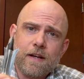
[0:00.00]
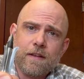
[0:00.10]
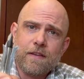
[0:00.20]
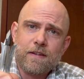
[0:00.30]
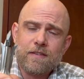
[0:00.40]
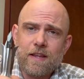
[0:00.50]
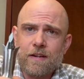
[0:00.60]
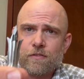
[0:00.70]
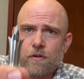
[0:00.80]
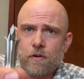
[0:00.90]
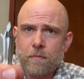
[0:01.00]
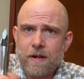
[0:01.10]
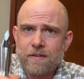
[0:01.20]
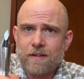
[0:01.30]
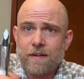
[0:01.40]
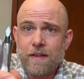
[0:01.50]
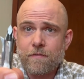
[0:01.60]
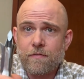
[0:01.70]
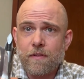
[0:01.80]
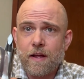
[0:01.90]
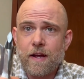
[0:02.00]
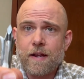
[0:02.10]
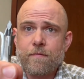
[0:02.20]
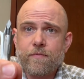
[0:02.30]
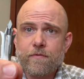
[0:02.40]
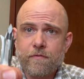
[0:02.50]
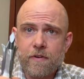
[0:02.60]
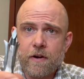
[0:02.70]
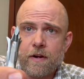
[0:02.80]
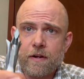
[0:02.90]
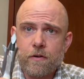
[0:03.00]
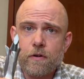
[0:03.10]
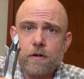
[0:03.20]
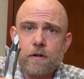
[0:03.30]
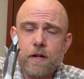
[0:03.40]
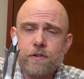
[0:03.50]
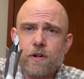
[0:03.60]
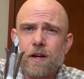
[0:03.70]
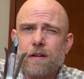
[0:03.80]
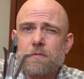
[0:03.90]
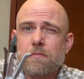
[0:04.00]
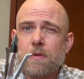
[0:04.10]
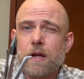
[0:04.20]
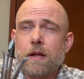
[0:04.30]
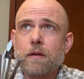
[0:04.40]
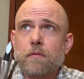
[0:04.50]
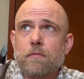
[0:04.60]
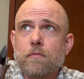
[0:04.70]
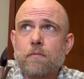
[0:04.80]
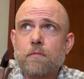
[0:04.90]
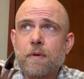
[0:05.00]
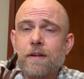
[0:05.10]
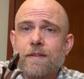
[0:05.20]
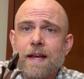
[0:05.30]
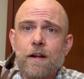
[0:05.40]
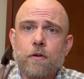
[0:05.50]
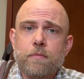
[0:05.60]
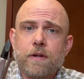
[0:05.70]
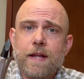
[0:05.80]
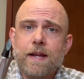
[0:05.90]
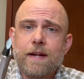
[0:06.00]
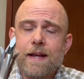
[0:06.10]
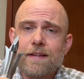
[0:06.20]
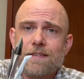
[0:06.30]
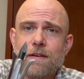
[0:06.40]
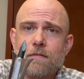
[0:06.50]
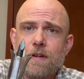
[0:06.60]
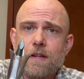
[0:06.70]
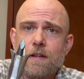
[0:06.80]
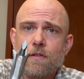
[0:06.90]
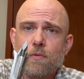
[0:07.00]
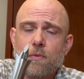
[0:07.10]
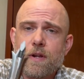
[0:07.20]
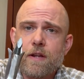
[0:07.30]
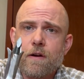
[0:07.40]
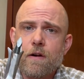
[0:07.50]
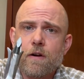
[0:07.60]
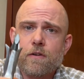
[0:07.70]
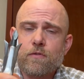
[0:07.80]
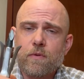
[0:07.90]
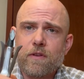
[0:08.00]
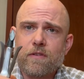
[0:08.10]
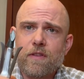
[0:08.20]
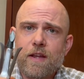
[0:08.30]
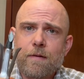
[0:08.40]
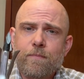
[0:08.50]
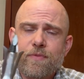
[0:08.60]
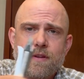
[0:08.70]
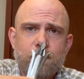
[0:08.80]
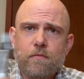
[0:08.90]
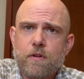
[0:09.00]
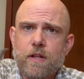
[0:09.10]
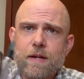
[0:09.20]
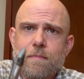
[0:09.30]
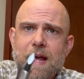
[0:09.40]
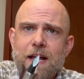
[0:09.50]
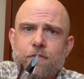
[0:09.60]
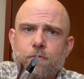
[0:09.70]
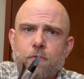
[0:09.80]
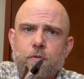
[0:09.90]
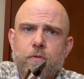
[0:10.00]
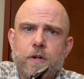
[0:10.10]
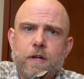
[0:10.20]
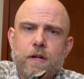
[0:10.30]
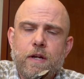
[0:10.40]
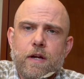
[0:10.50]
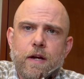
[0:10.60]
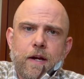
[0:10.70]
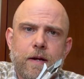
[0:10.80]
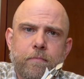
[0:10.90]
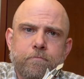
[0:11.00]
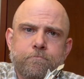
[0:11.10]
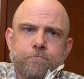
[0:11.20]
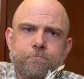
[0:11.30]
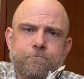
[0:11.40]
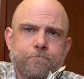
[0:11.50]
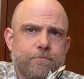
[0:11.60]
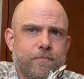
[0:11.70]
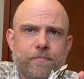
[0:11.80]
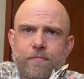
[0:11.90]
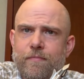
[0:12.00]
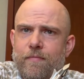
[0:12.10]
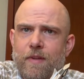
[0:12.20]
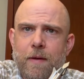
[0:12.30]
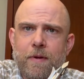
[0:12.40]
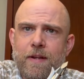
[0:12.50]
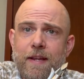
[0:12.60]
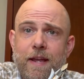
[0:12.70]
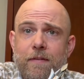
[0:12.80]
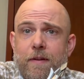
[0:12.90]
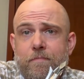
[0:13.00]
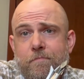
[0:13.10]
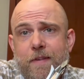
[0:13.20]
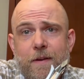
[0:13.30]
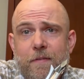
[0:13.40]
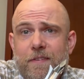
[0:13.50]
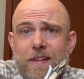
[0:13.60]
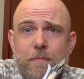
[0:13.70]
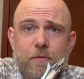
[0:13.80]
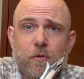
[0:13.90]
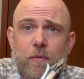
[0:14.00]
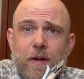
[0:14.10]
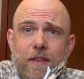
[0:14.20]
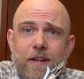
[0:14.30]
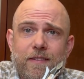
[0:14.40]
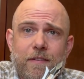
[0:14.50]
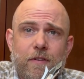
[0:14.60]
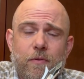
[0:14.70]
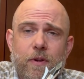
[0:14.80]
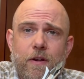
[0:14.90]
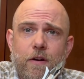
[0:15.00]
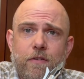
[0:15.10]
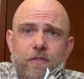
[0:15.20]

these things are amazing and they fly very good. I shot my biggest antelope to date at 73 yards with this thing, clean pass through. I mean, you can't really say much more about that. 73 yards,